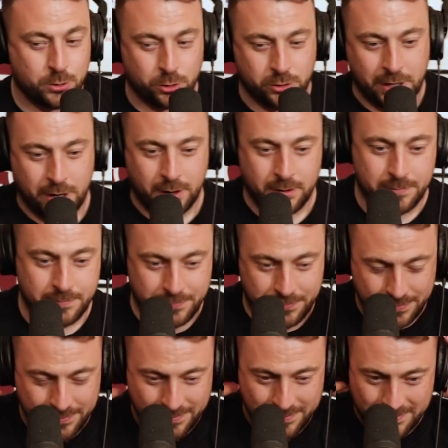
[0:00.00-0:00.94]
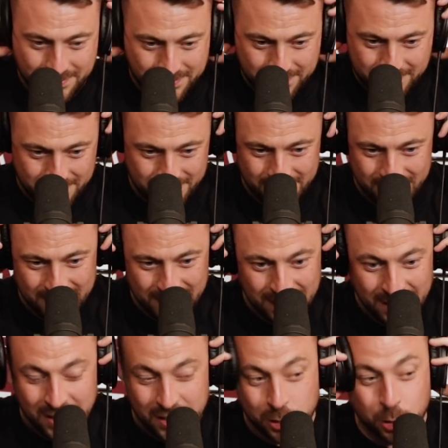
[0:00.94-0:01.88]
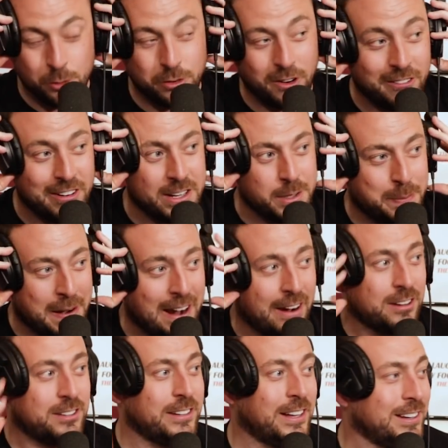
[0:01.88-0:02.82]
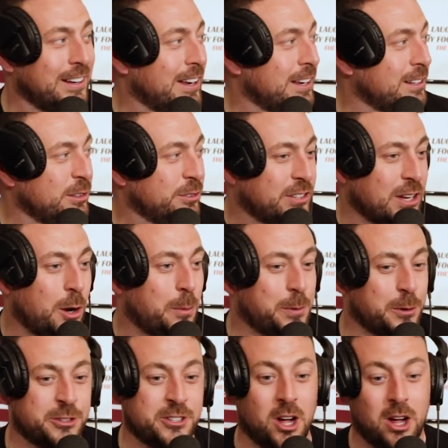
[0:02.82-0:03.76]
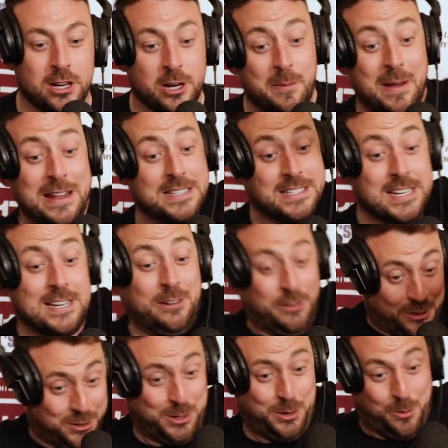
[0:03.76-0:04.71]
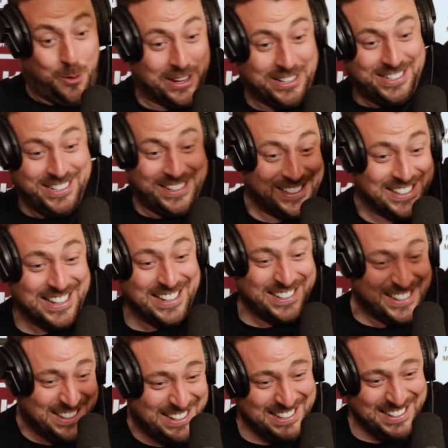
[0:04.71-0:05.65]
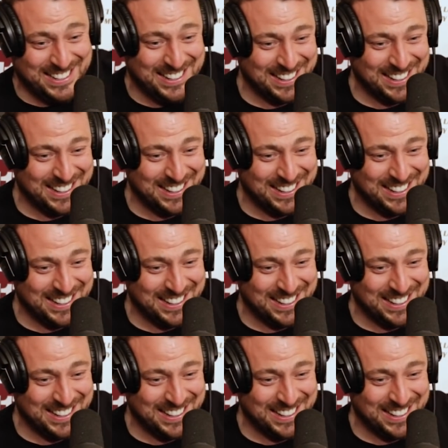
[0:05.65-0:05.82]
Just there. You've already parked and you've set up your stall. Your man's still fucking winding you in.